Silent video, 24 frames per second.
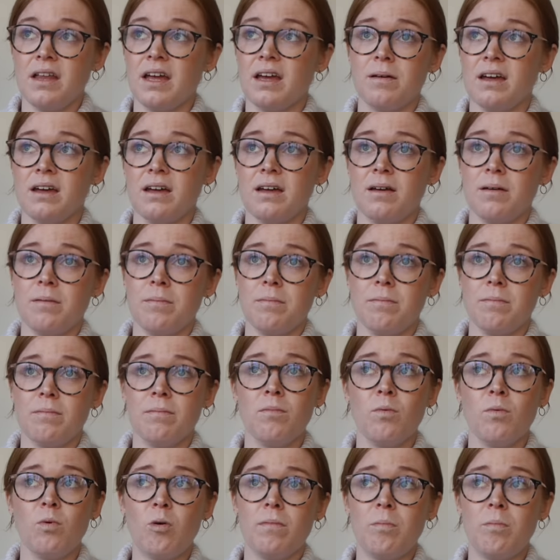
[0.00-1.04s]
a
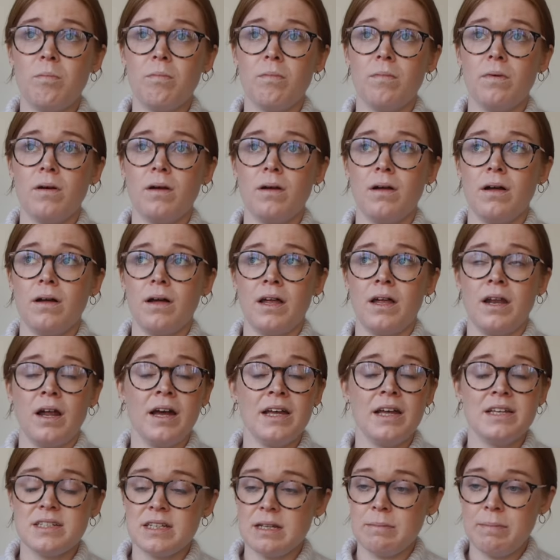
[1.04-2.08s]
more an
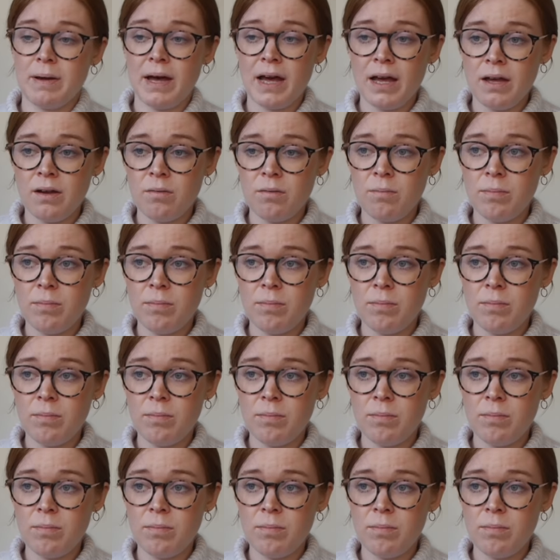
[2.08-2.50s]
icy pale